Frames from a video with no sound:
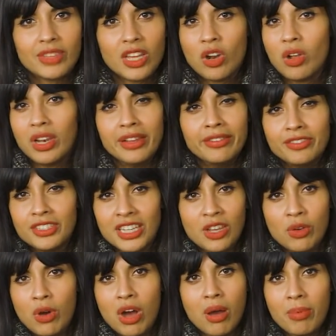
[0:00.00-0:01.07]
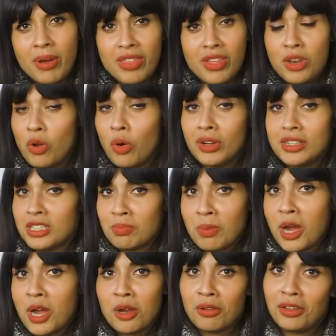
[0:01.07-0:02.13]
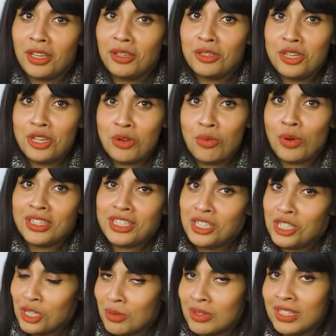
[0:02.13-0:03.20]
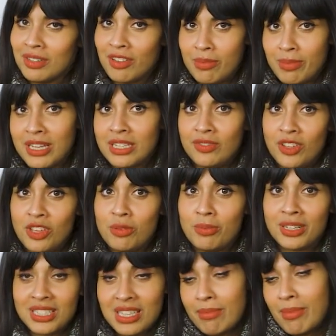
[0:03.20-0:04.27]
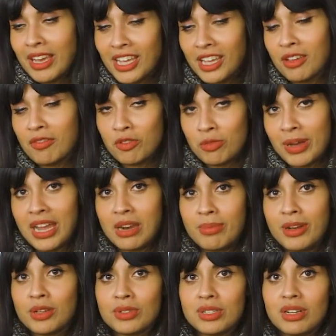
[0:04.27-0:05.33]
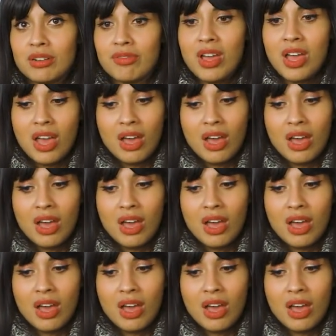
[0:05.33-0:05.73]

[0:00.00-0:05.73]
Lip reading: They're not lifting you up, and they're not inspiring you to do what is intuitively best for you, because they're making you feel bad about yourself.